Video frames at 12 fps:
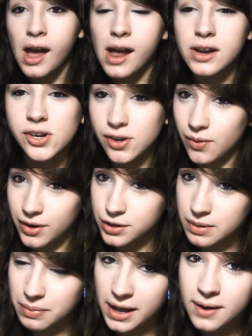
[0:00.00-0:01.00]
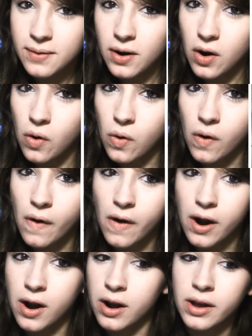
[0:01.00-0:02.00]
And you can watch me paint,
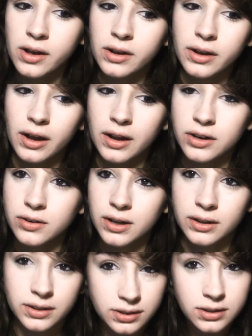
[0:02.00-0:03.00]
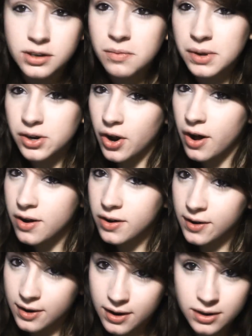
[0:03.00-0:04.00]
or and you can listen to me talk,
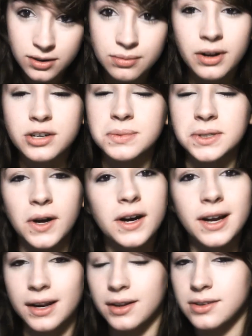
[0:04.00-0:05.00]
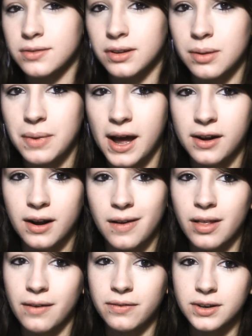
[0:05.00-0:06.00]
or you could just watch me talk. It doesn't really matter.
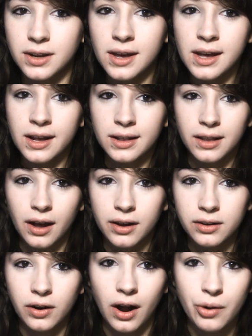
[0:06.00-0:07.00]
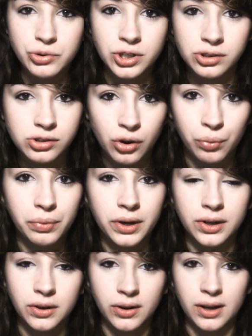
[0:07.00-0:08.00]
I left the, your options
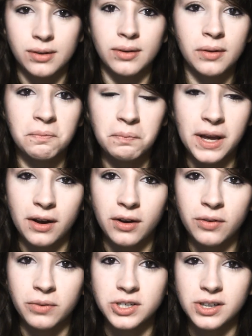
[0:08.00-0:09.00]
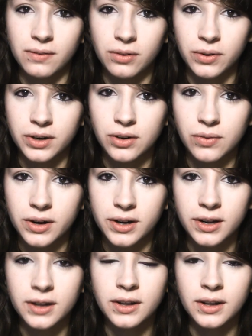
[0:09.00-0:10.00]
open. You can pick whichever one you want
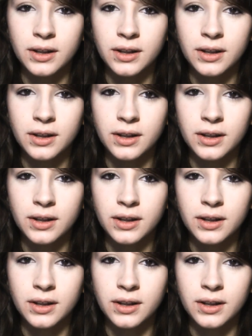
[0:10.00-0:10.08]
to